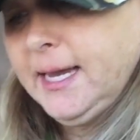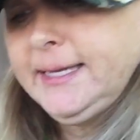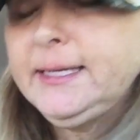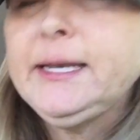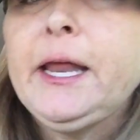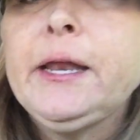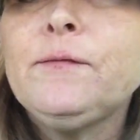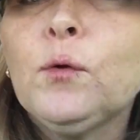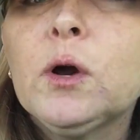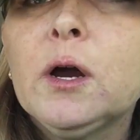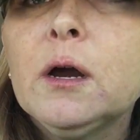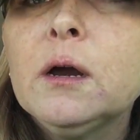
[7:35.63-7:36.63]
nineteen
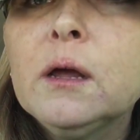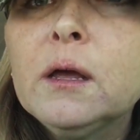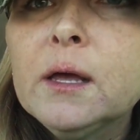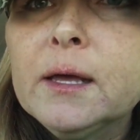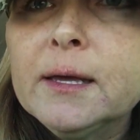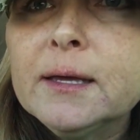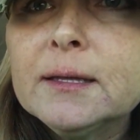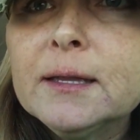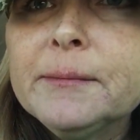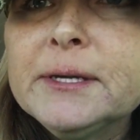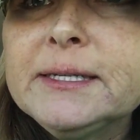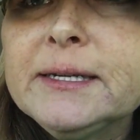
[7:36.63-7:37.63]
eighty-four
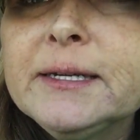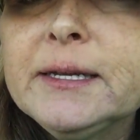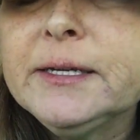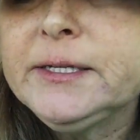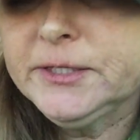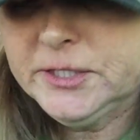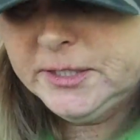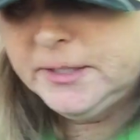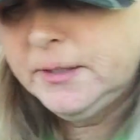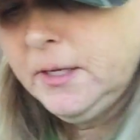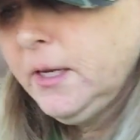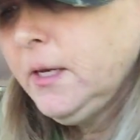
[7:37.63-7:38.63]
limited
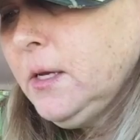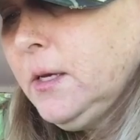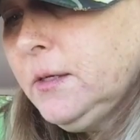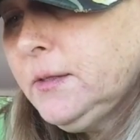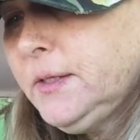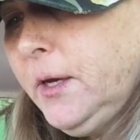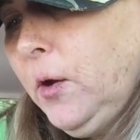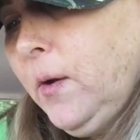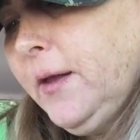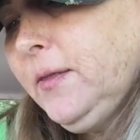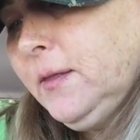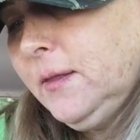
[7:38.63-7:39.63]
edition. So
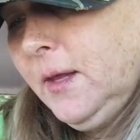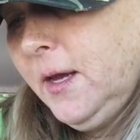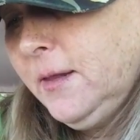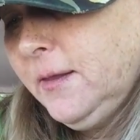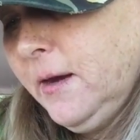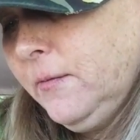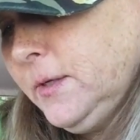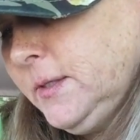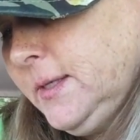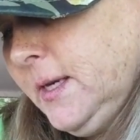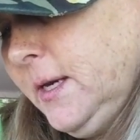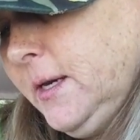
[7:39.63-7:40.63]
I thought that
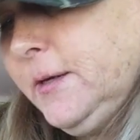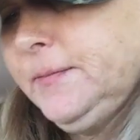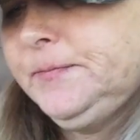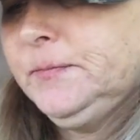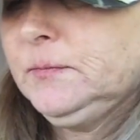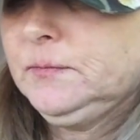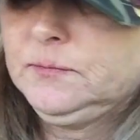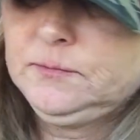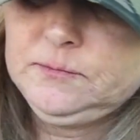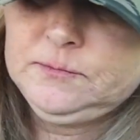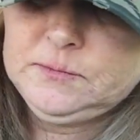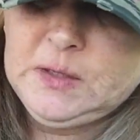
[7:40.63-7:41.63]
was uh,
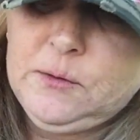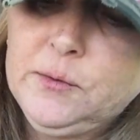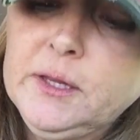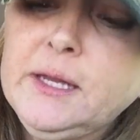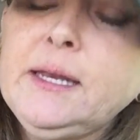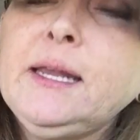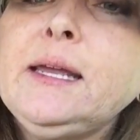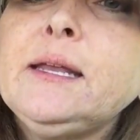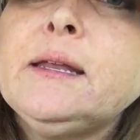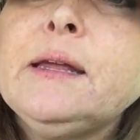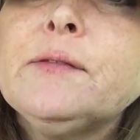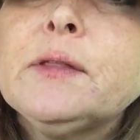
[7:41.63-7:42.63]
really neat,
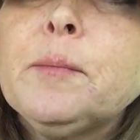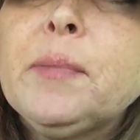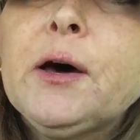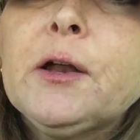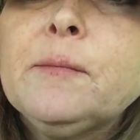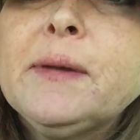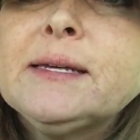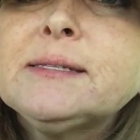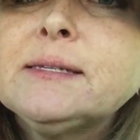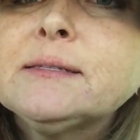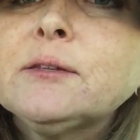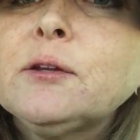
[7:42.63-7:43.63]
and even the bottom has
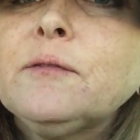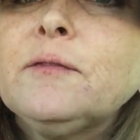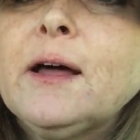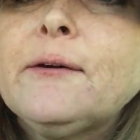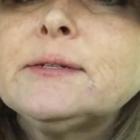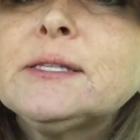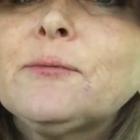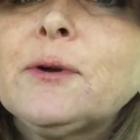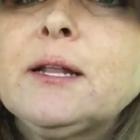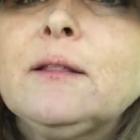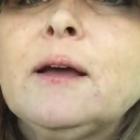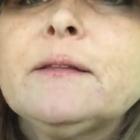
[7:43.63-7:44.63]
these little flowers that
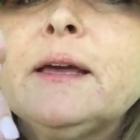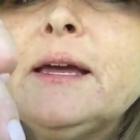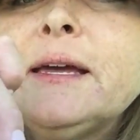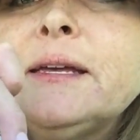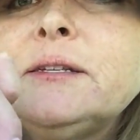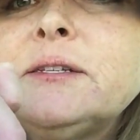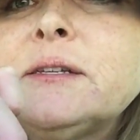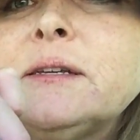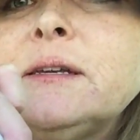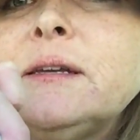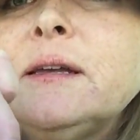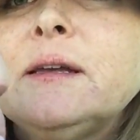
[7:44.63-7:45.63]
run along the edge.
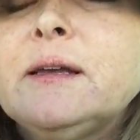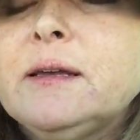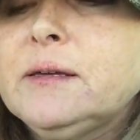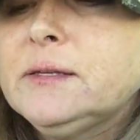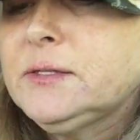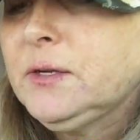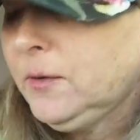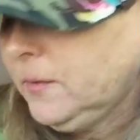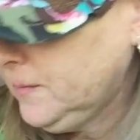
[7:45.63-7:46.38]
So